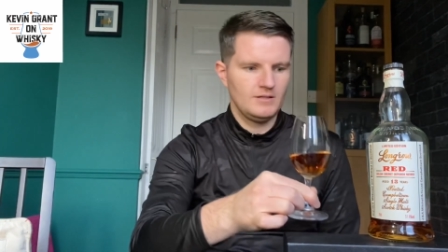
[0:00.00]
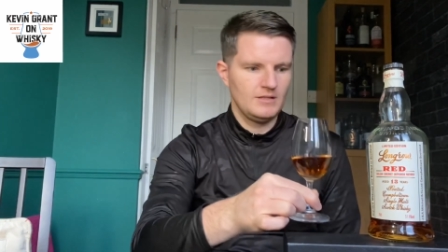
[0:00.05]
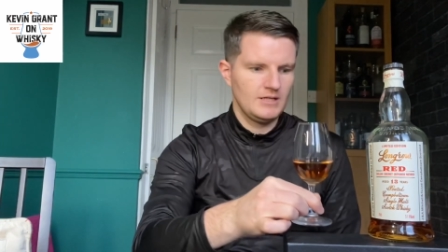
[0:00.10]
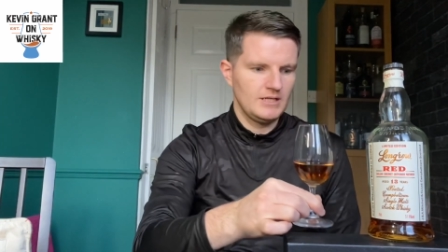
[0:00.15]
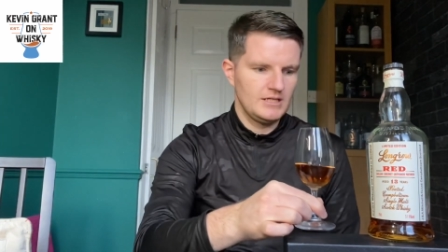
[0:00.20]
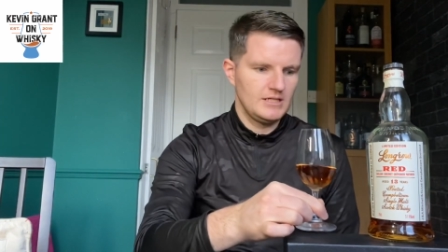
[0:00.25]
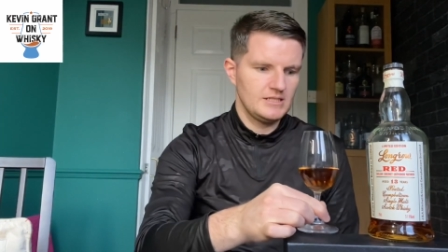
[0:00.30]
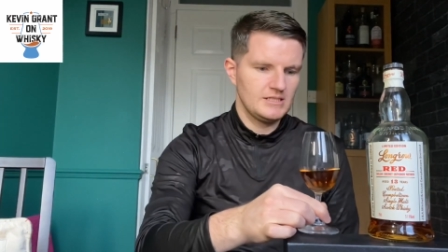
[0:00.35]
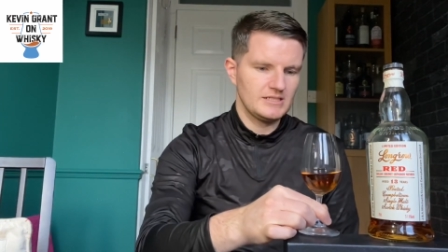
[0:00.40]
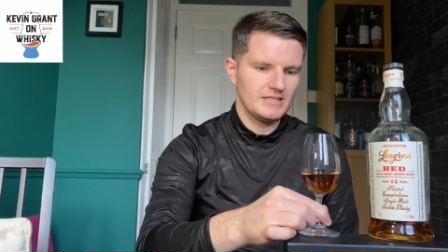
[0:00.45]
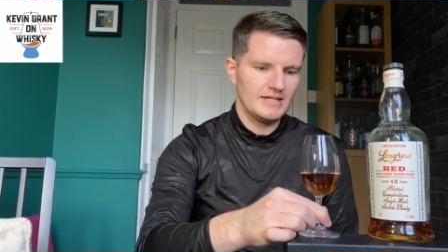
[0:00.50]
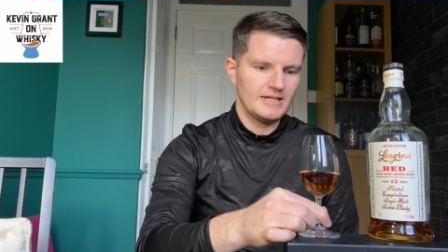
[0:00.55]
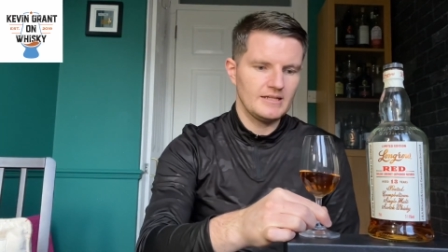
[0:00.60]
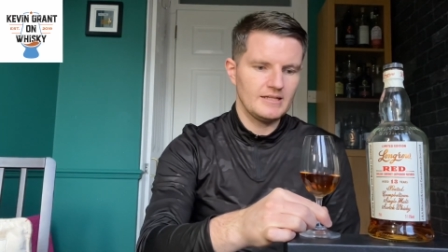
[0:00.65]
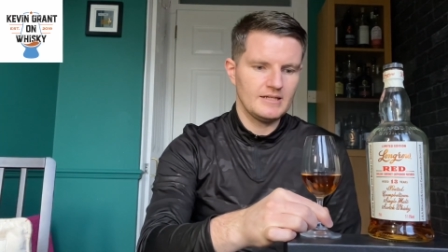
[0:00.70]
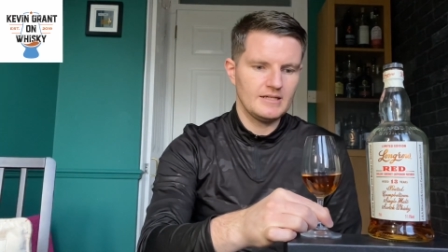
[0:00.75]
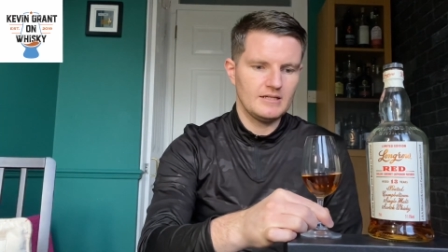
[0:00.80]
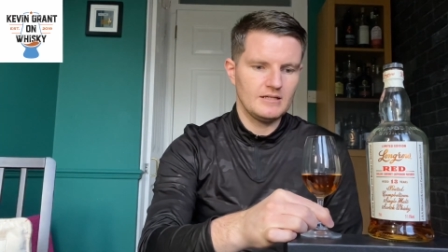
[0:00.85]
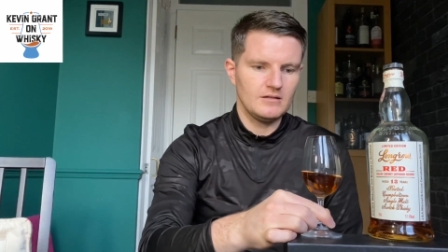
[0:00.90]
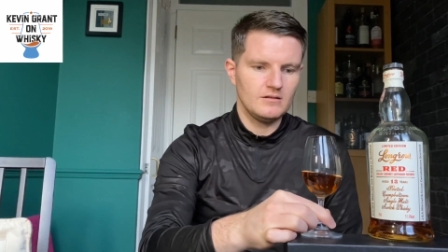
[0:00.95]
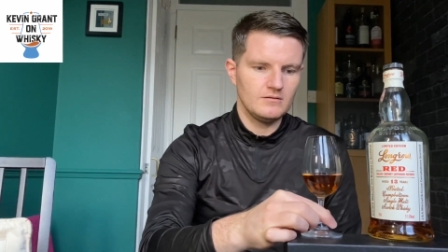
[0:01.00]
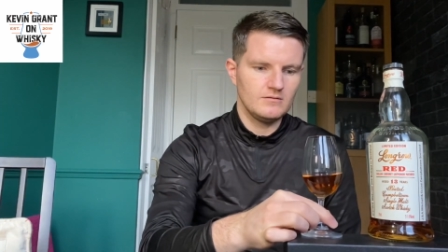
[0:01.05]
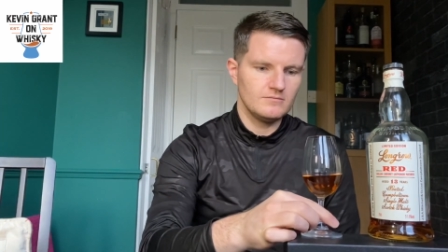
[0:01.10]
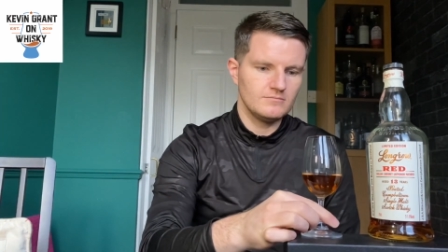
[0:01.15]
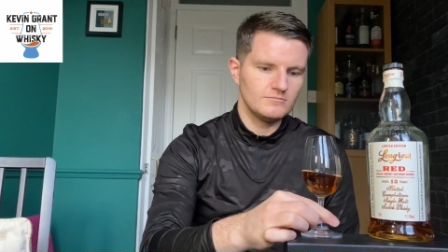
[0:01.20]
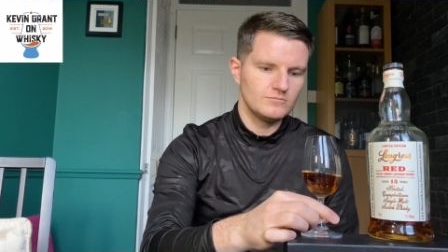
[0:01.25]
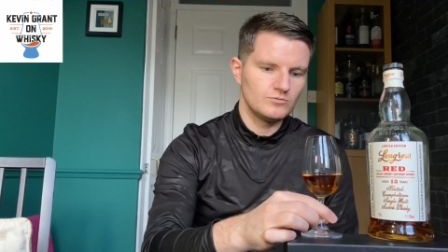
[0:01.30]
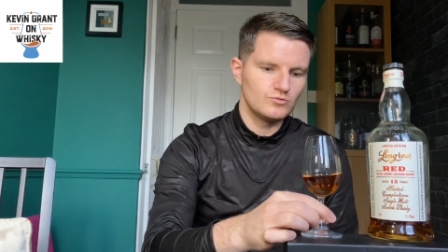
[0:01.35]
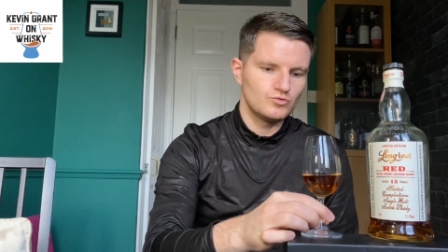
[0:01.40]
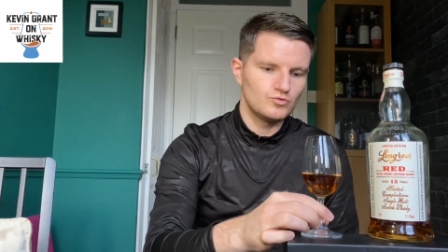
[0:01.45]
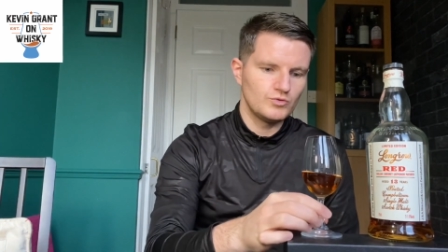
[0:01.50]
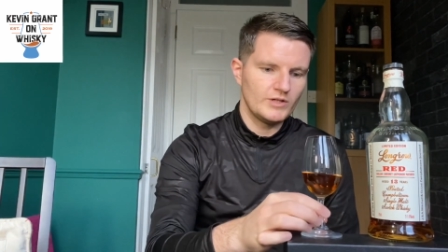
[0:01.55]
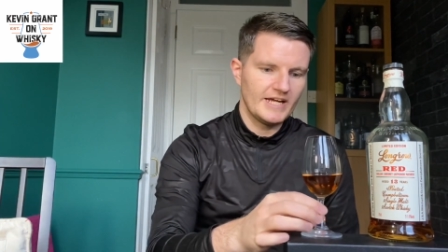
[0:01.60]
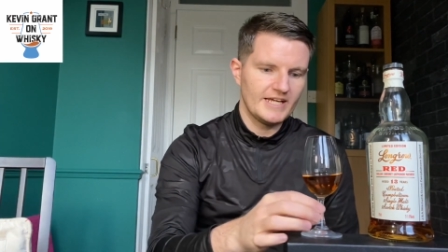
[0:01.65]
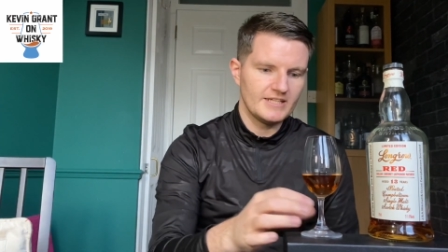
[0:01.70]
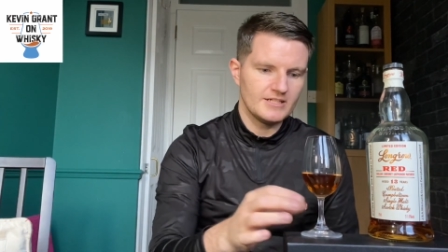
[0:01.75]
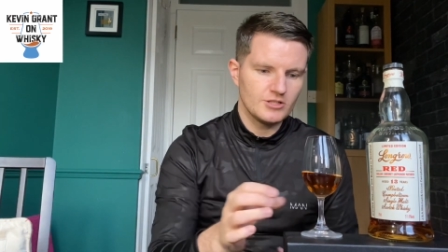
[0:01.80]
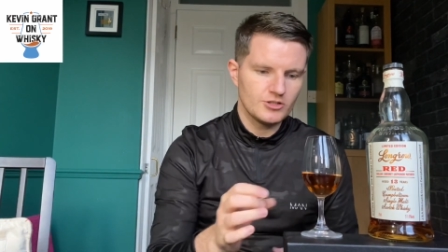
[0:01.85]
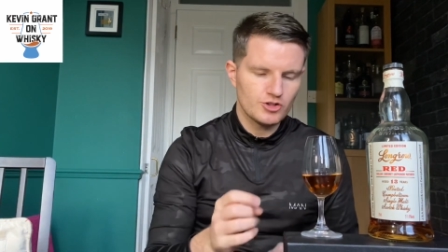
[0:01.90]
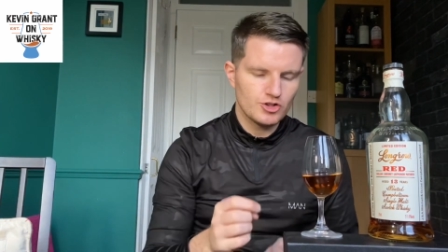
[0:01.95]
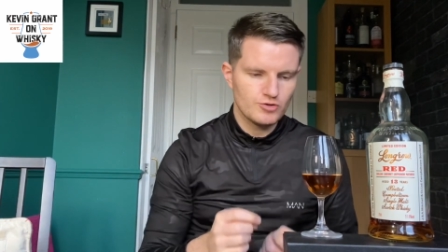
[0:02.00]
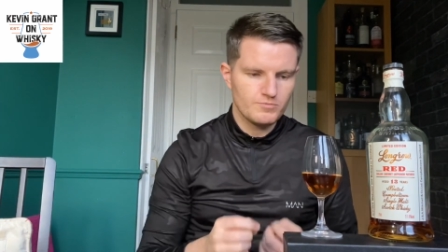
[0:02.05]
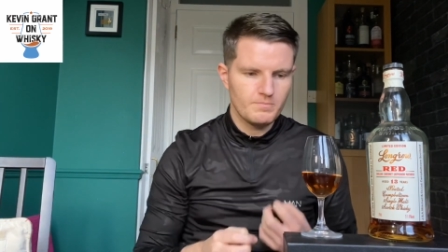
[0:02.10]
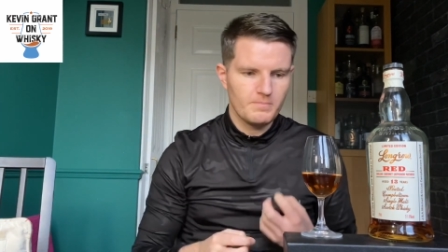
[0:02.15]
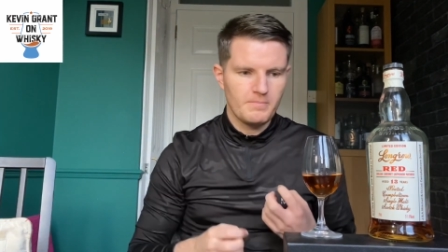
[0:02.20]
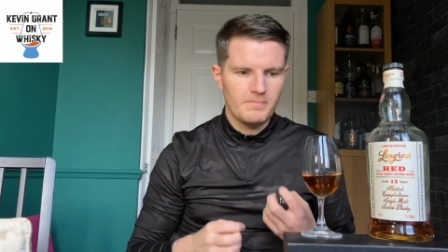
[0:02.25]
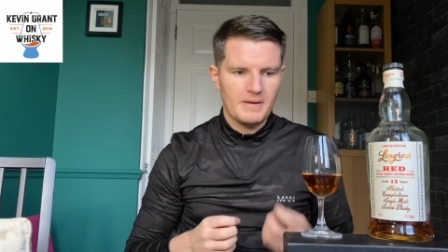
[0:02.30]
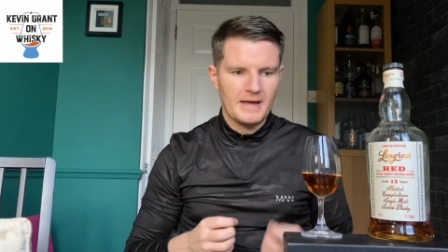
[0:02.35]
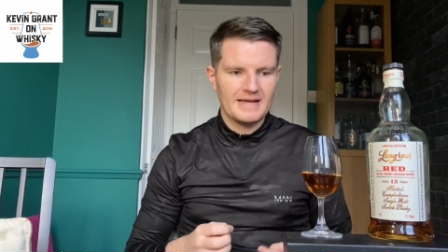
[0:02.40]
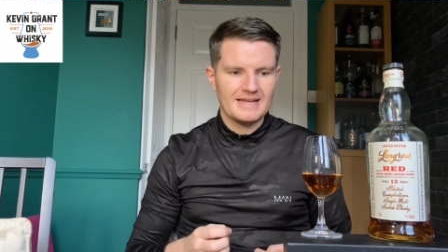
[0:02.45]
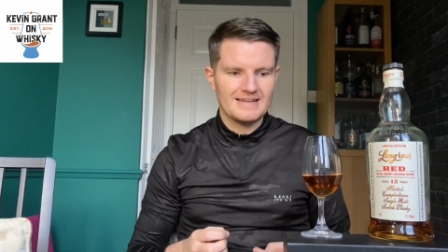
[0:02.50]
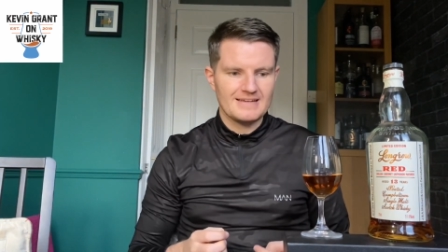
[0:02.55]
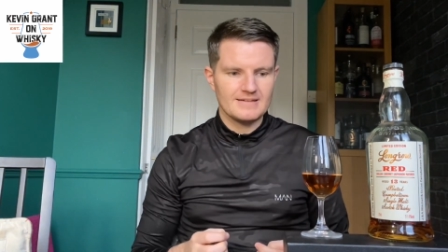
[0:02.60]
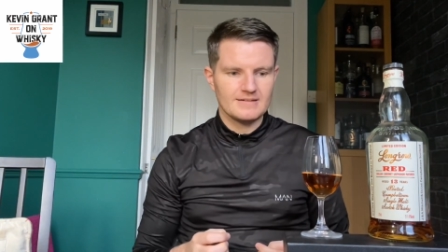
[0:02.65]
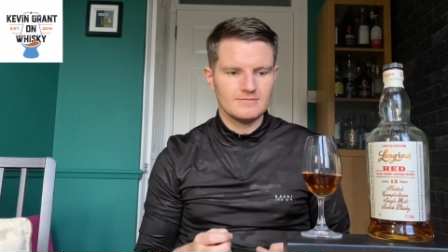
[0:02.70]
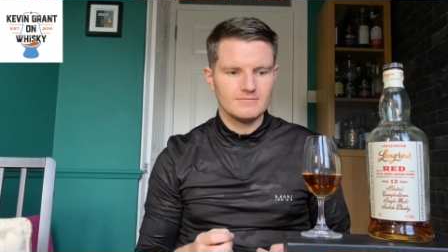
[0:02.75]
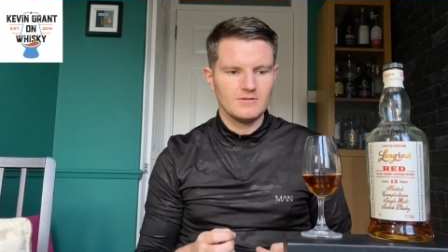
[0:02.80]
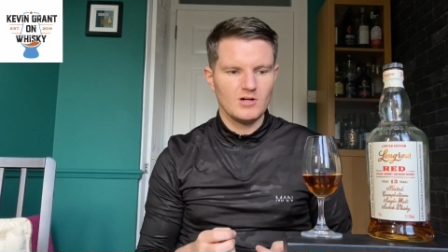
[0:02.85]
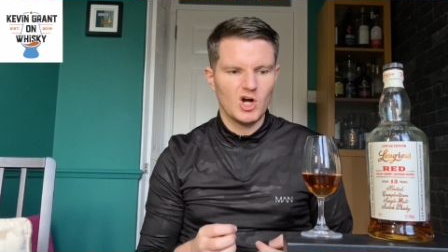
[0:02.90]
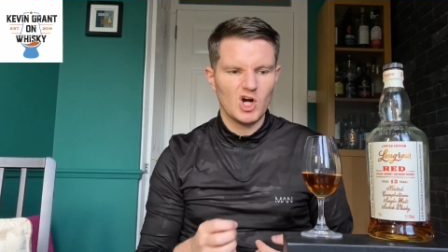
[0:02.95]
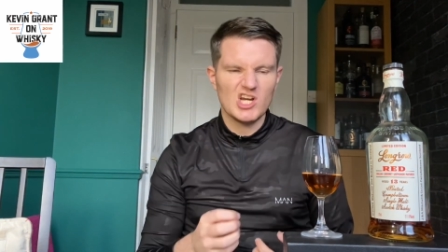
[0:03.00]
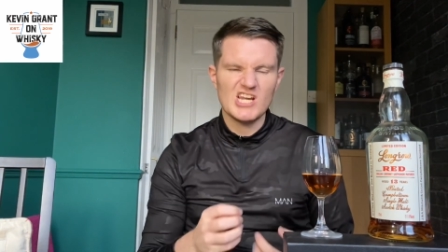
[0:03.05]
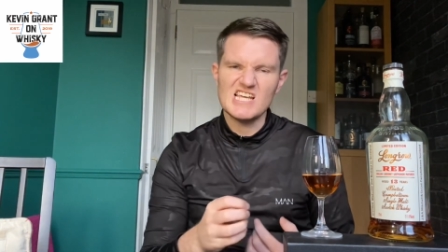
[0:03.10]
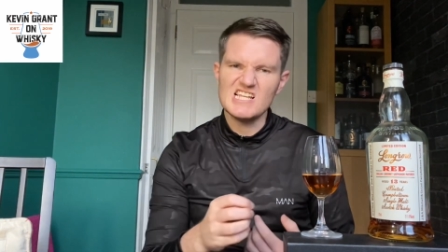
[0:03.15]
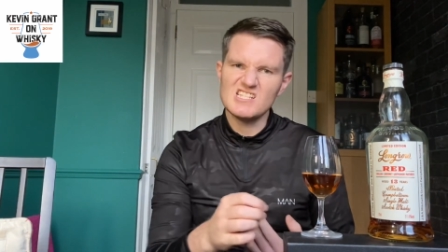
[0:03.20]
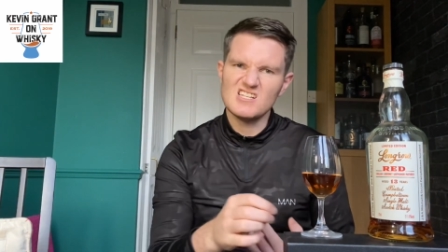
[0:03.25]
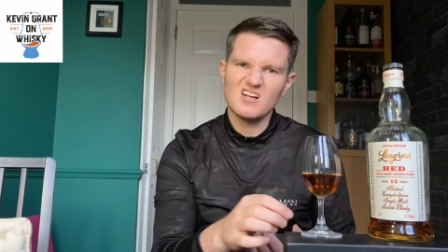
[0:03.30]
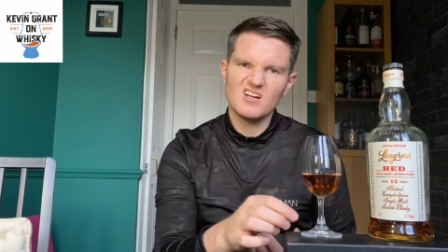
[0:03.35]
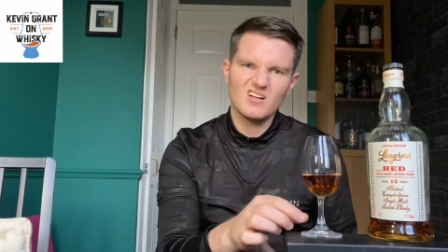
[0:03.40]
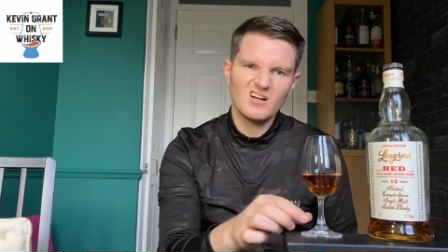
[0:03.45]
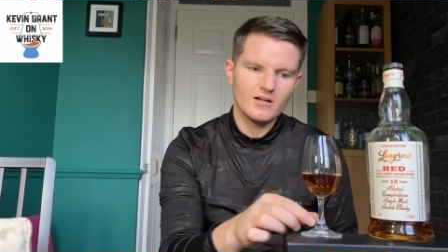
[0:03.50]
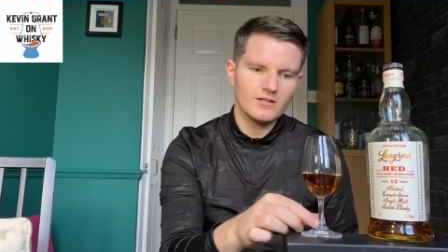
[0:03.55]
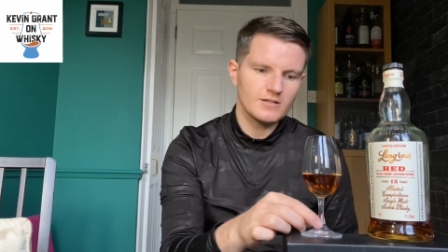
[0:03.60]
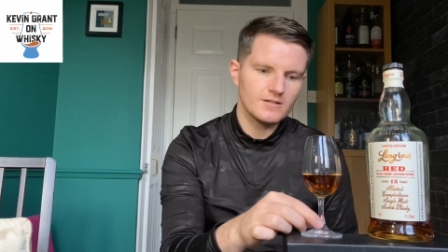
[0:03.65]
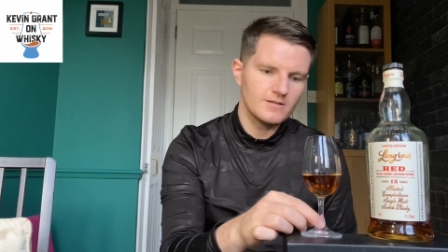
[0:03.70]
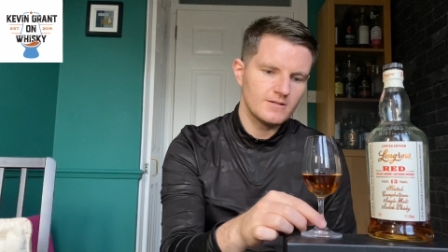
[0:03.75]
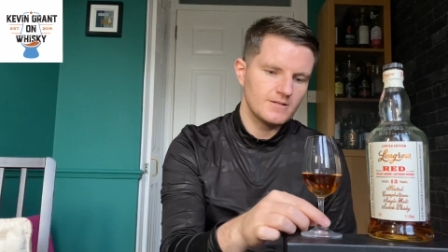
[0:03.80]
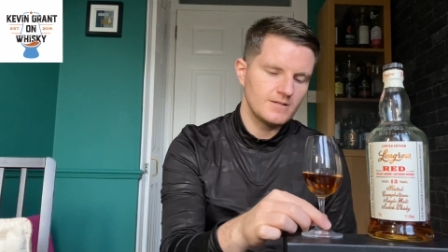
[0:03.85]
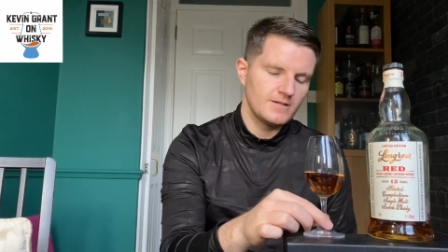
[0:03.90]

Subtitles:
slightly reddish pink honeyed colour.